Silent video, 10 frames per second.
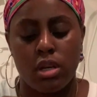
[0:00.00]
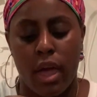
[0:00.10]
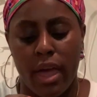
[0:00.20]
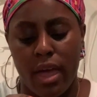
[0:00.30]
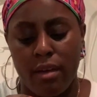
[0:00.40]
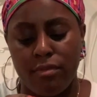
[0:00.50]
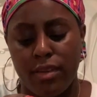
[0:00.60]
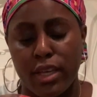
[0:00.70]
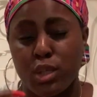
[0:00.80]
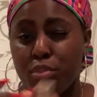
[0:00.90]

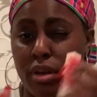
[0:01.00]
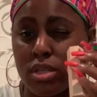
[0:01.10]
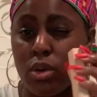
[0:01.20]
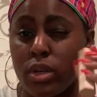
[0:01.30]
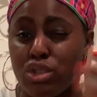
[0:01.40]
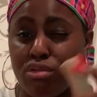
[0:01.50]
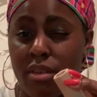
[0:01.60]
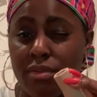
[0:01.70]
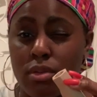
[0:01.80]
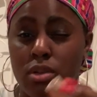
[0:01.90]
Espresso and
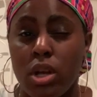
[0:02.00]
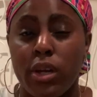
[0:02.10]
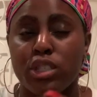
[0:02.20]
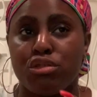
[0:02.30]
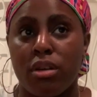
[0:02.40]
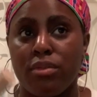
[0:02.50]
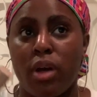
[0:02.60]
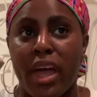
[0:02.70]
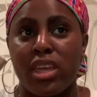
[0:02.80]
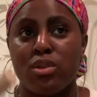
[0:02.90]
Truffle. Truffle
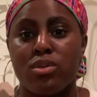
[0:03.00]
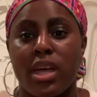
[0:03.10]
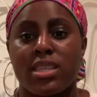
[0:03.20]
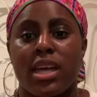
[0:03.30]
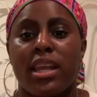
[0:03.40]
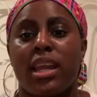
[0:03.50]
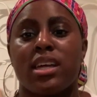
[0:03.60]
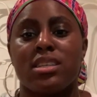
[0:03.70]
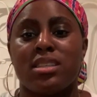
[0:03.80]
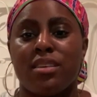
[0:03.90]
I use as kind of like
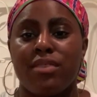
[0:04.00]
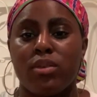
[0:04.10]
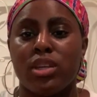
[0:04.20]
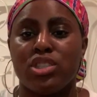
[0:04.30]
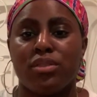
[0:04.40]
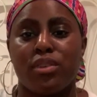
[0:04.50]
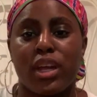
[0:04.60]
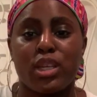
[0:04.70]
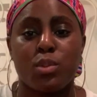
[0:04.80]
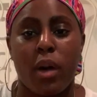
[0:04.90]
a stick foundation for
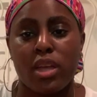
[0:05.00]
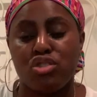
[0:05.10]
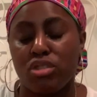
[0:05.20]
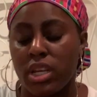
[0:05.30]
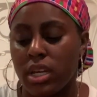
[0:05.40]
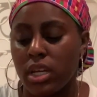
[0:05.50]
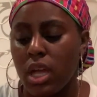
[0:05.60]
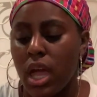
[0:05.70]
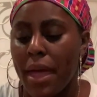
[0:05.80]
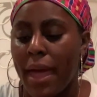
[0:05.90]
like spot treating,
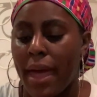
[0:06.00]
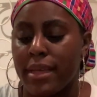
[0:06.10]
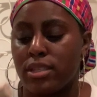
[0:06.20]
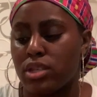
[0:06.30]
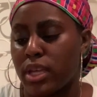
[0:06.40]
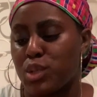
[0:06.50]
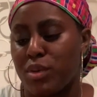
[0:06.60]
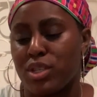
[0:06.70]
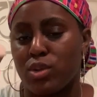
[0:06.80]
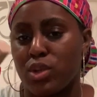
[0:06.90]
and
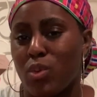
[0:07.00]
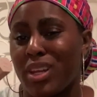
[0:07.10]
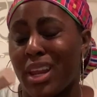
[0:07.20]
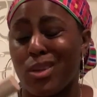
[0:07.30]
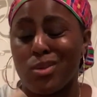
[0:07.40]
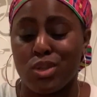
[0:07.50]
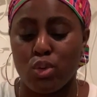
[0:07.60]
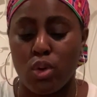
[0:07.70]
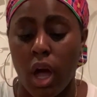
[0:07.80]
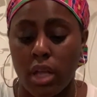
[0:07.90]
Espresso is the one that I use
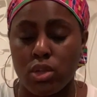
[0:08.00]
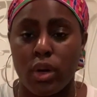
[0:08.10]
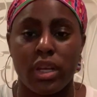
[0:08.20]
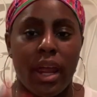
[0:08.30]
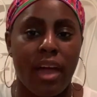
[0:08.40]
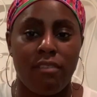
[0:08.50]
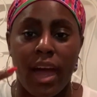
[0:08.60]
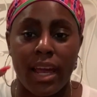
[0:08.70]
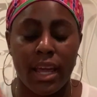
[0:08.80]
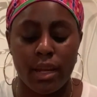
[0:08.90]
to contour, and then I have a
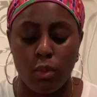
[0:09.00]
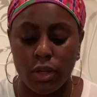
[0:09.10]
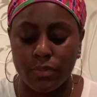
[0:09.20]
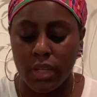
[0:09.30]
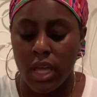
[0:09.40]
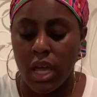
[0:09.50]
highlighting one.